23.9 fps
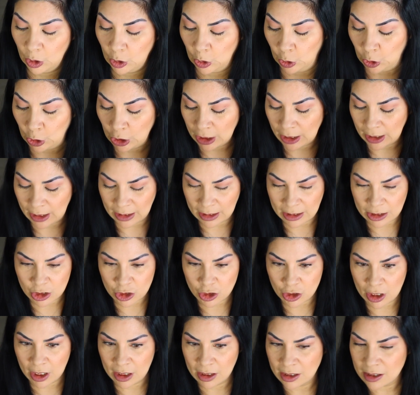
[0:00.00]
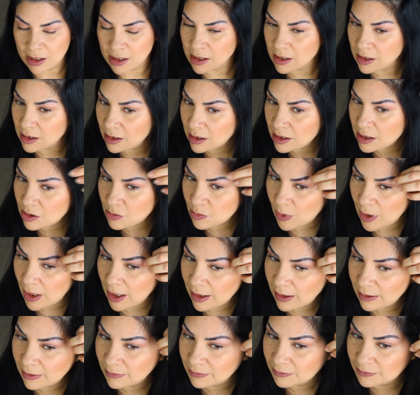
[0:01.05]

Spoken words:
Okay, let's try this way.